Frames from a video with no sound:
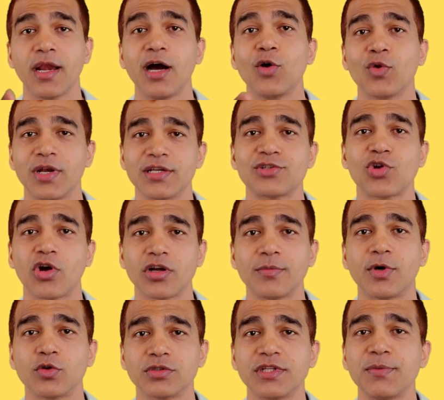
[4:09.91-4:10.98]
Now let's talk
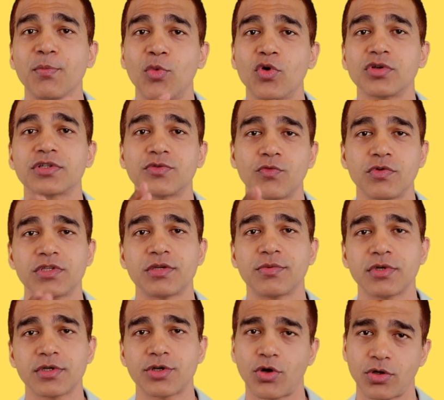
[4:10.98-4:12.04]
about the most
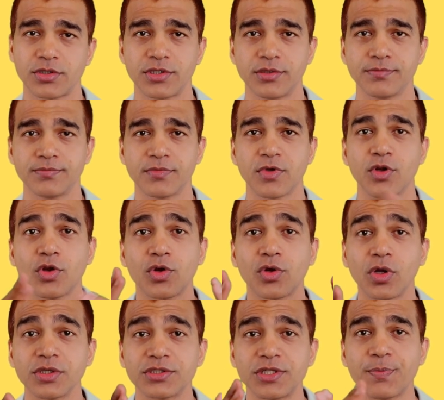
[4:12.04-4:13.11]
visible toxin
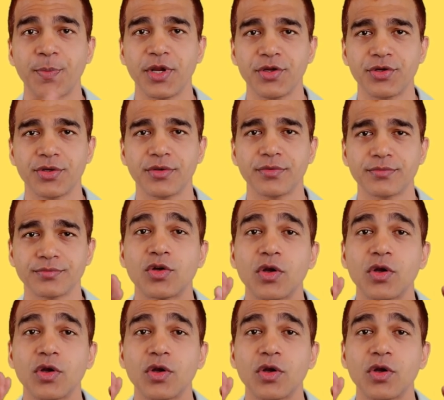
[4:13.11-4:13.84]
constipation.